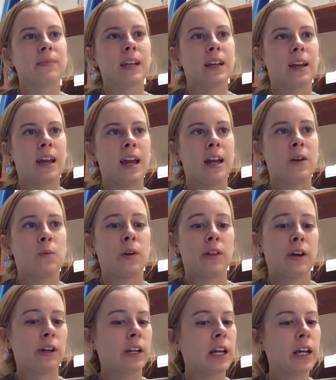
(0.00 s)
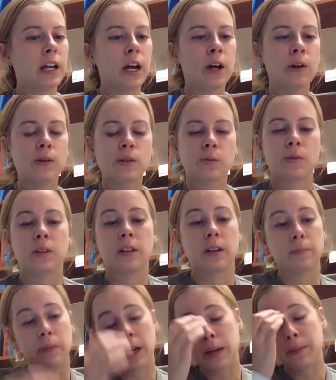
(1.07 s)
And with our kiddos, with the
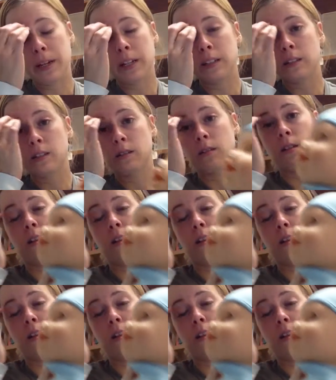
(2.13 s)
babies,